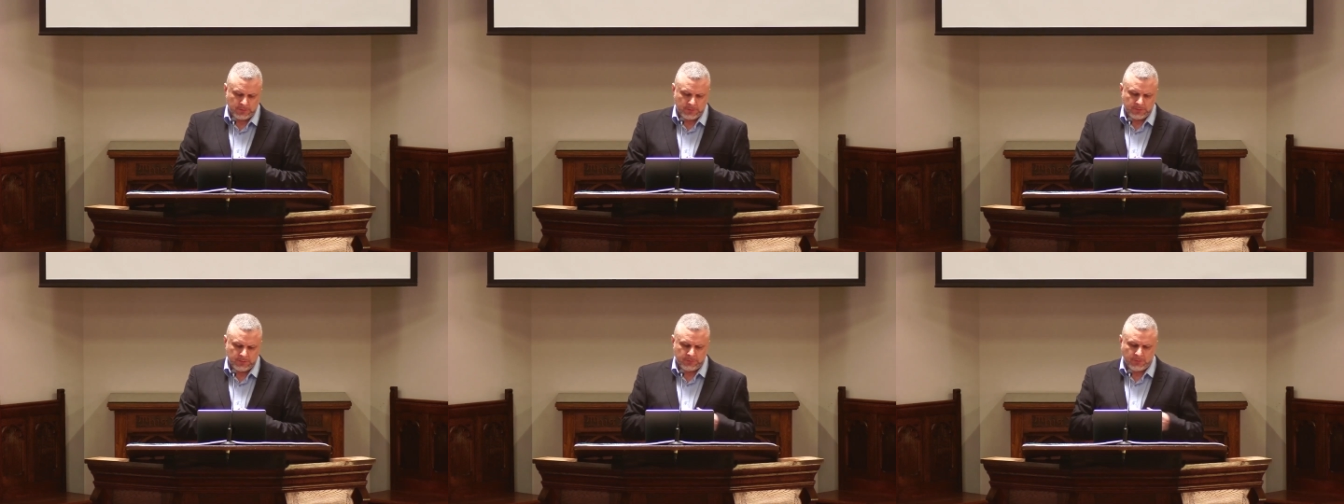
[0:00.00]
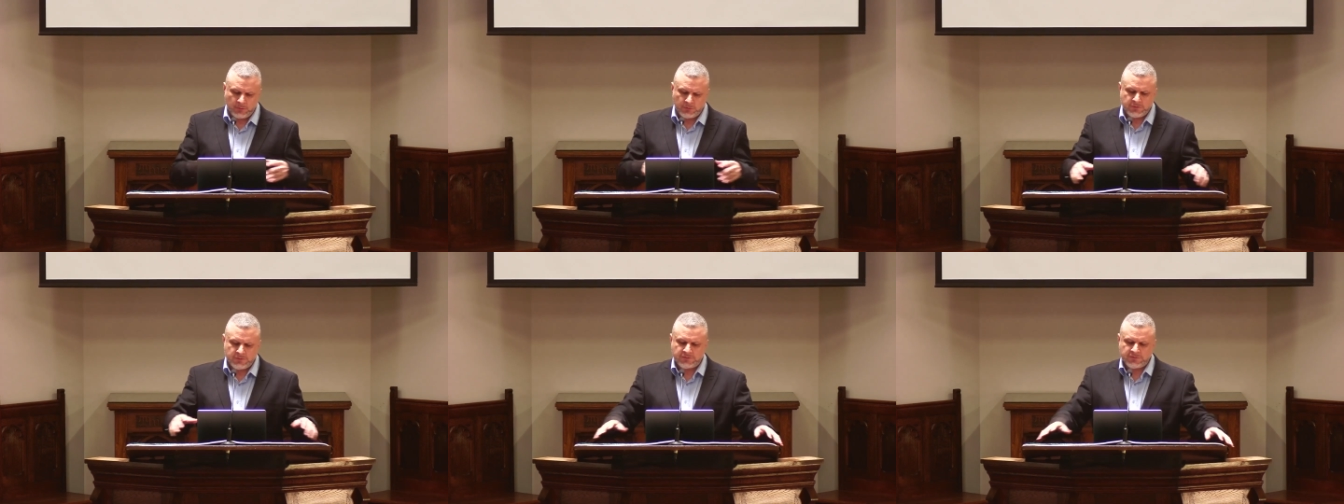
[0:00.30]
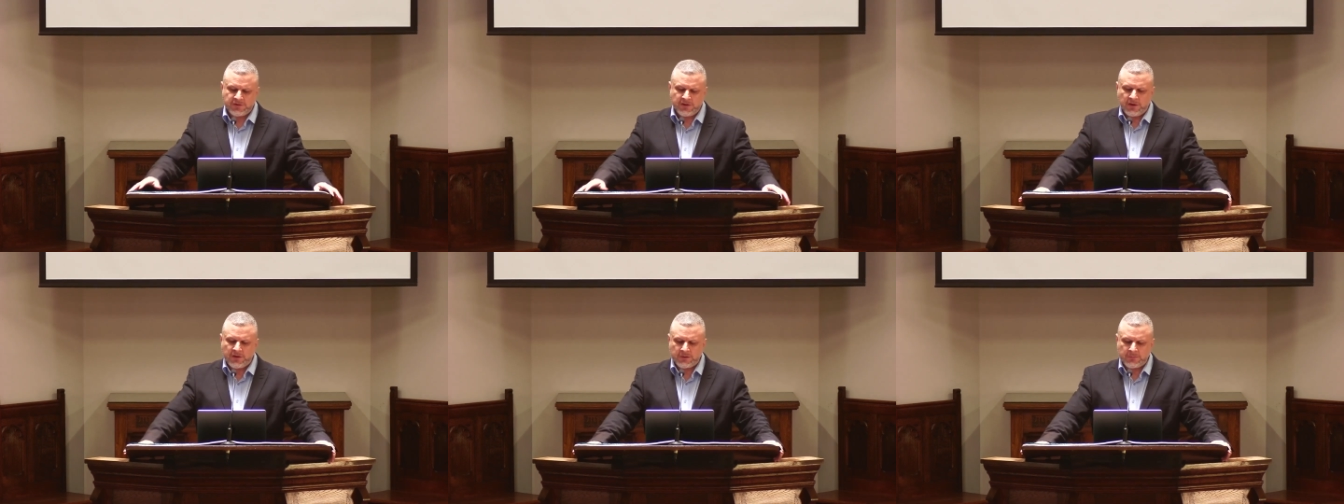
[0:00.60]
Don't just
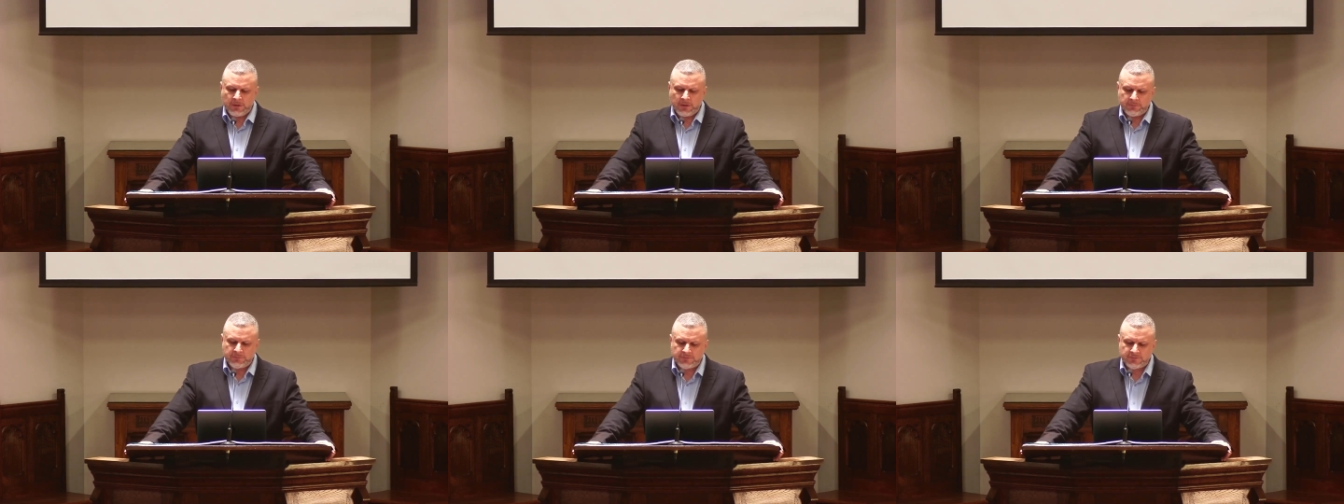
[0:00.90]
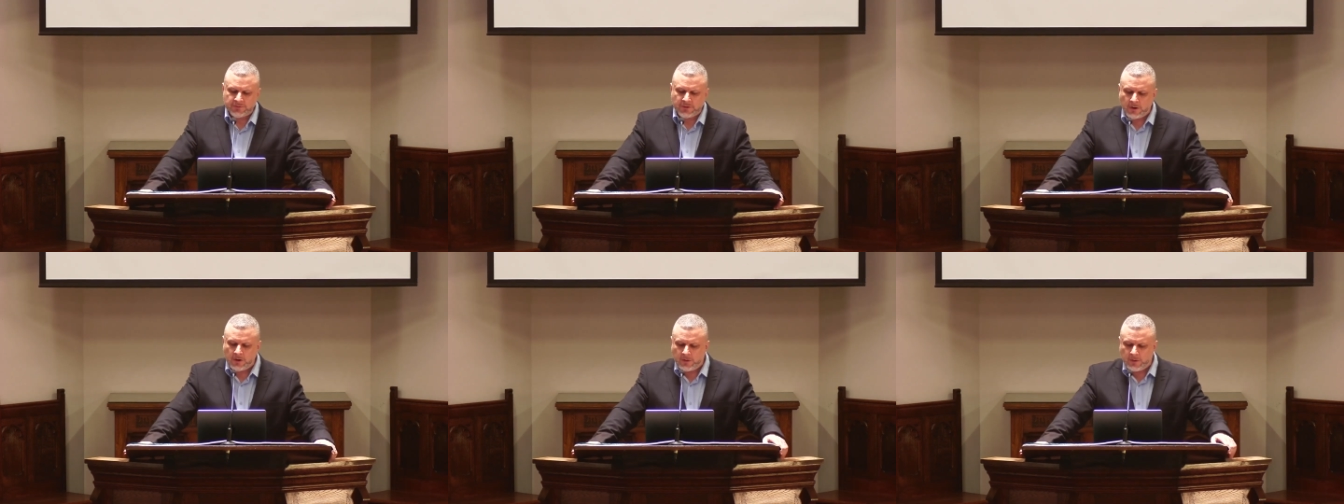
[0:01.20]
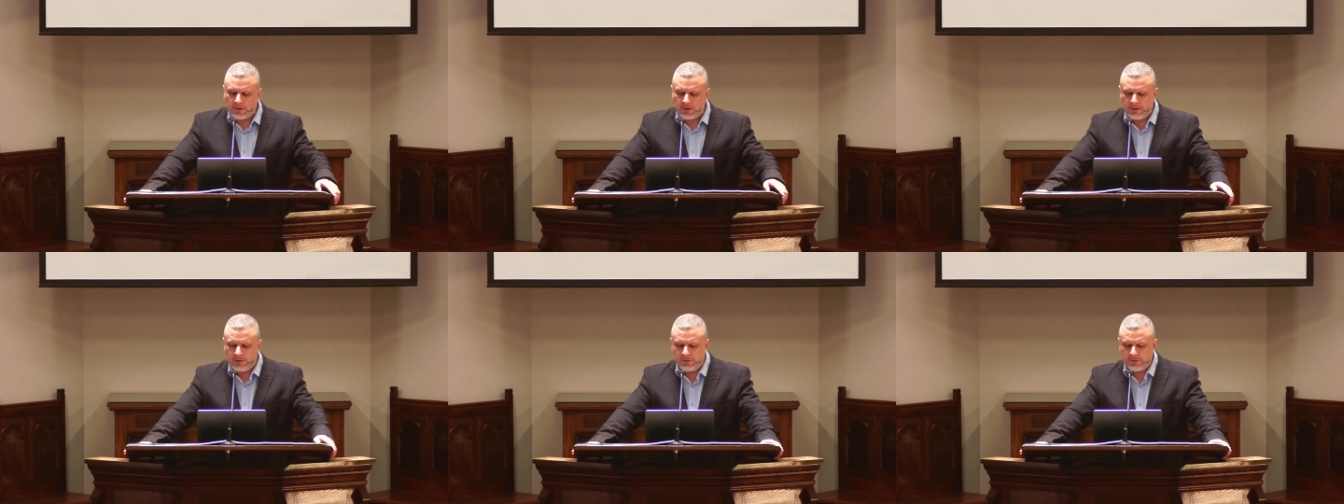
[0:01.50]
tell them I'm
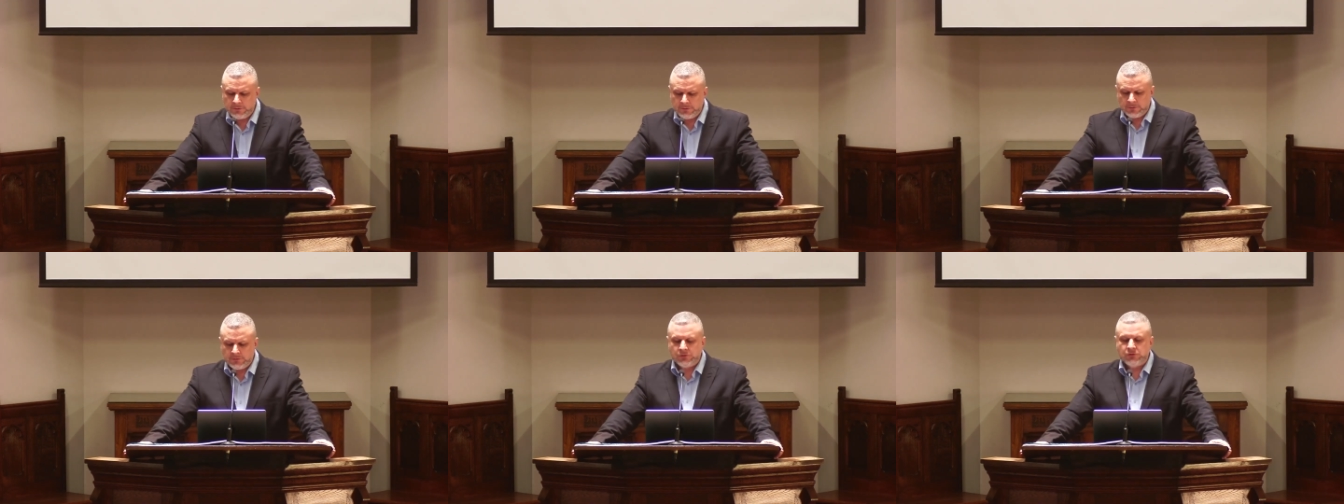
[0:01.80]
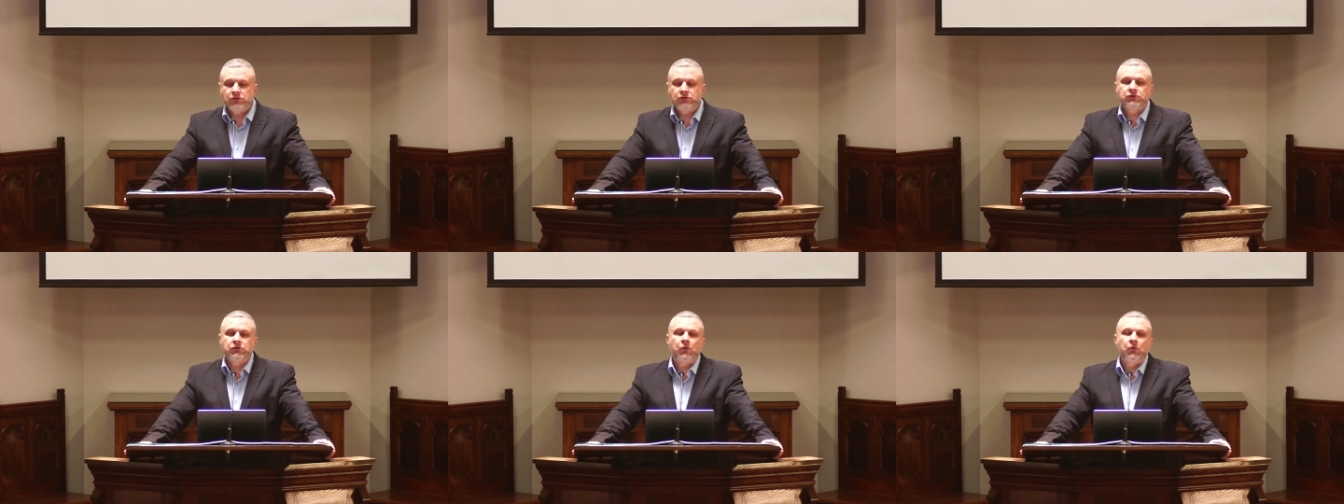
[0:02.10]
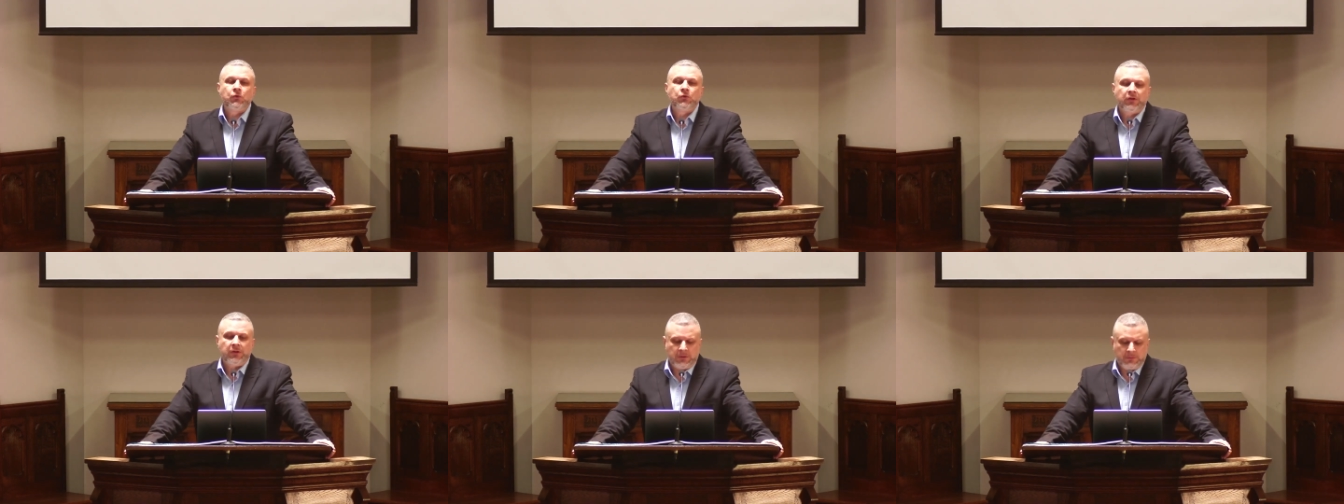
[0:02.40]
sorry.
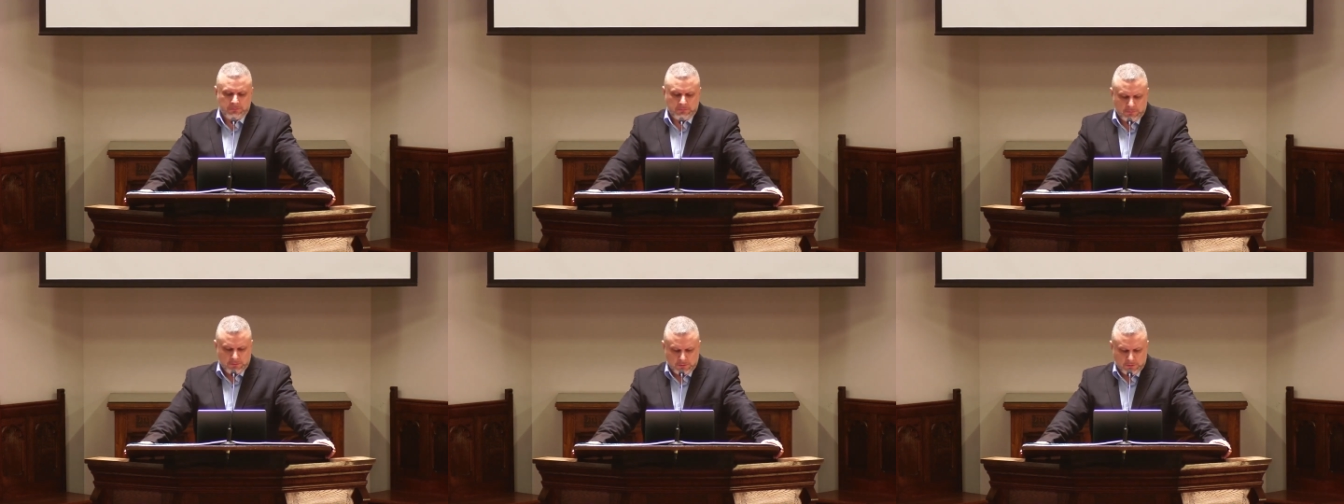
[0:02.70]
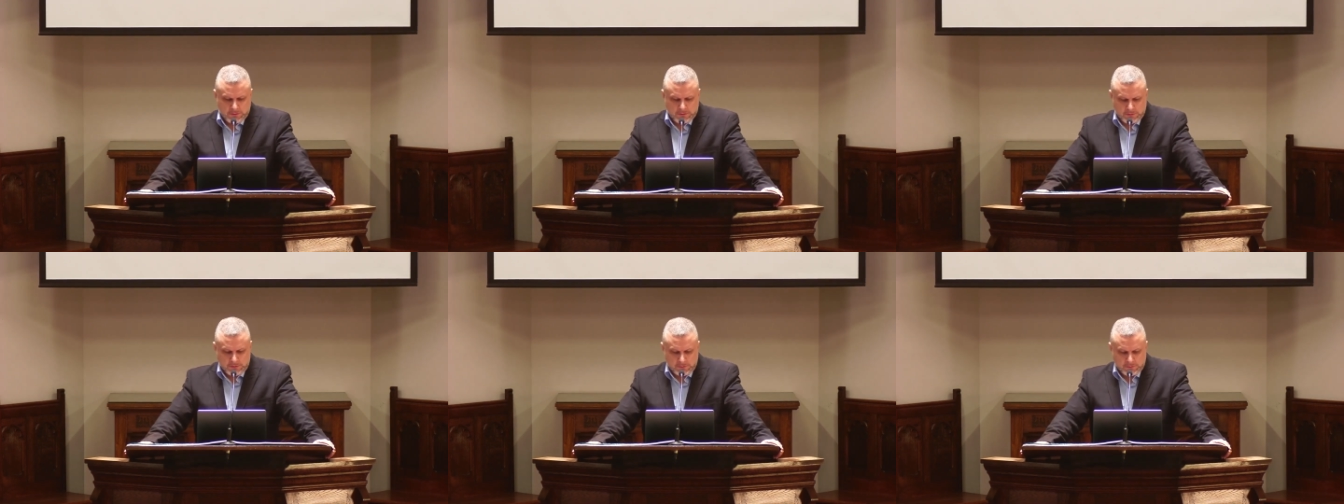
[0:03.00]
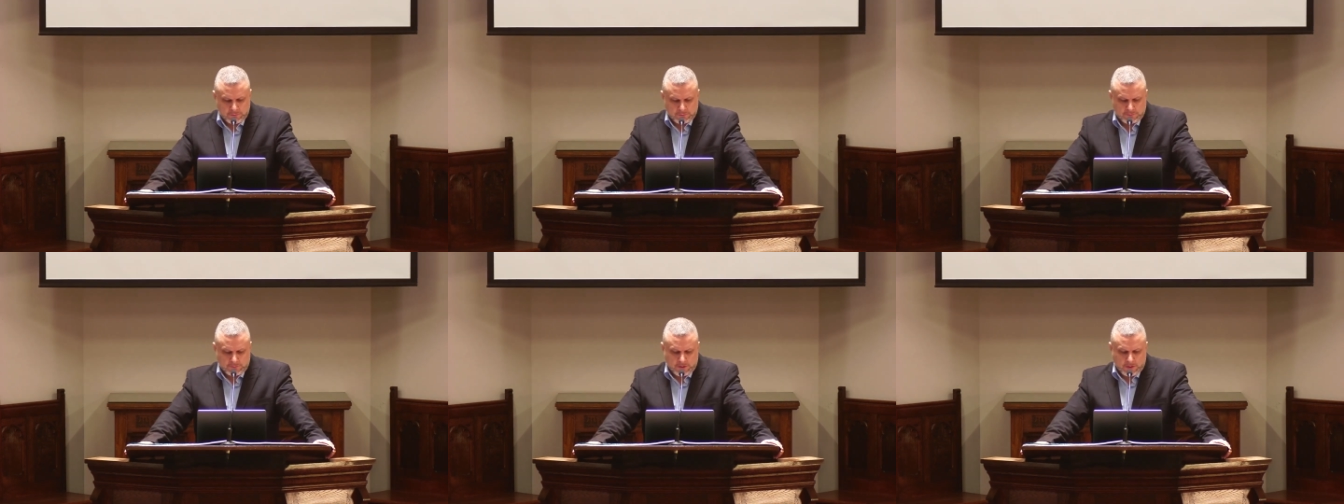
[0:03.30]
Show them you're
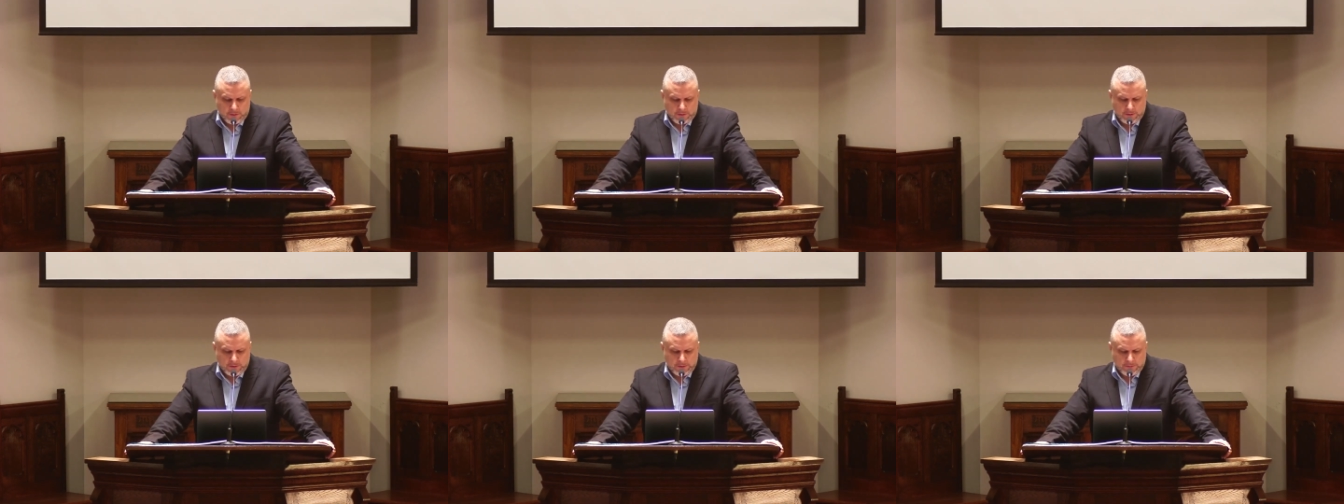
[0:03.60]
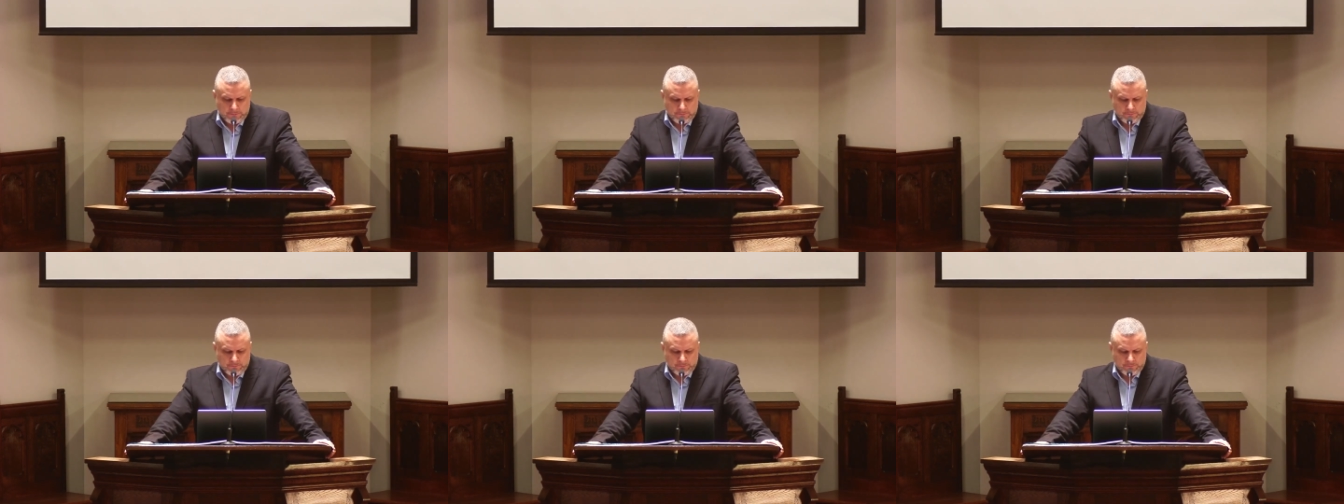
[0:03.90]
sorry.